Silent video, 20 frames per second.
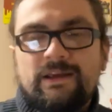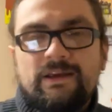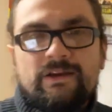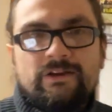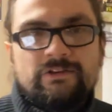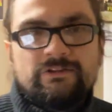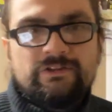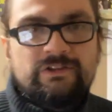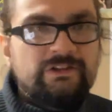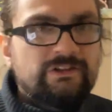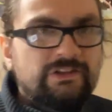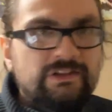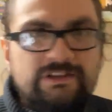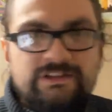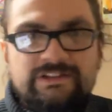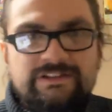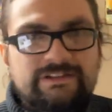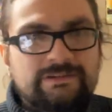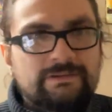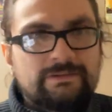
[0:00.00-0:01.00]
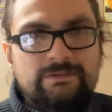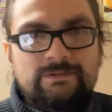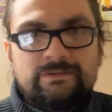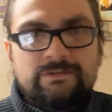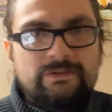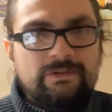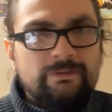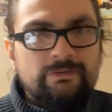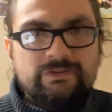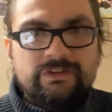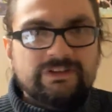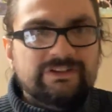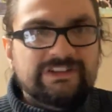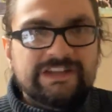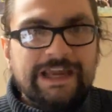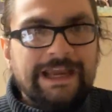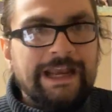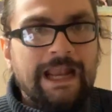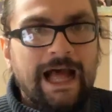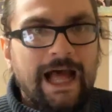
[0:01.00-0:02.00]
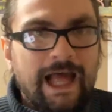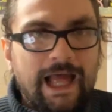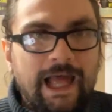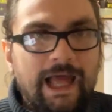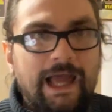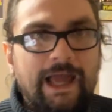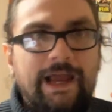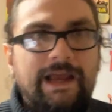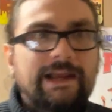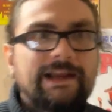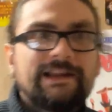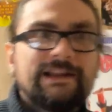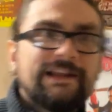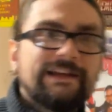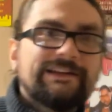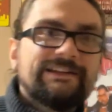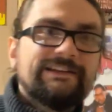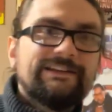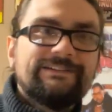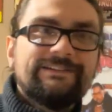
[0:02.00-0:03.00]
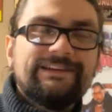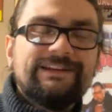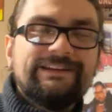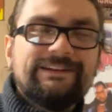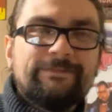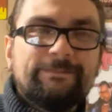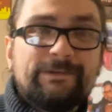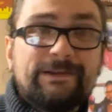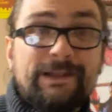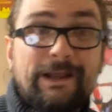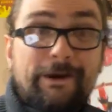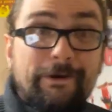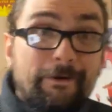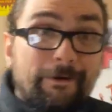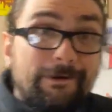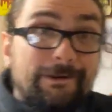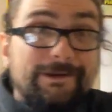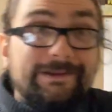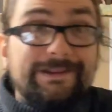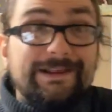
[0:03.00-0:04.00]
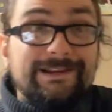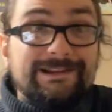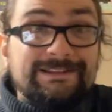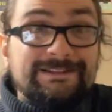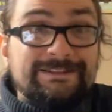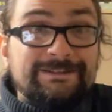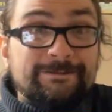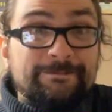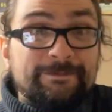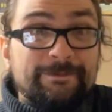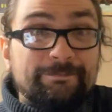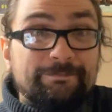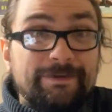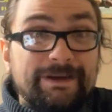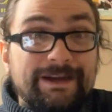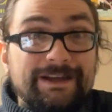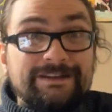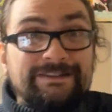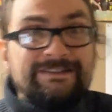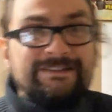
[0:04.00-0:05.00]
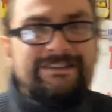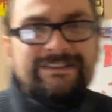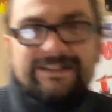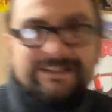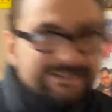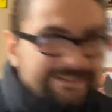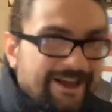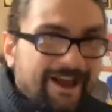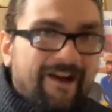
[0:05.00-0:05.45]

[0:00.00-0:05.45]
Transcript: she was just saying hi. Like, do you need to be like, oh, look at that stupid bitch? It's like,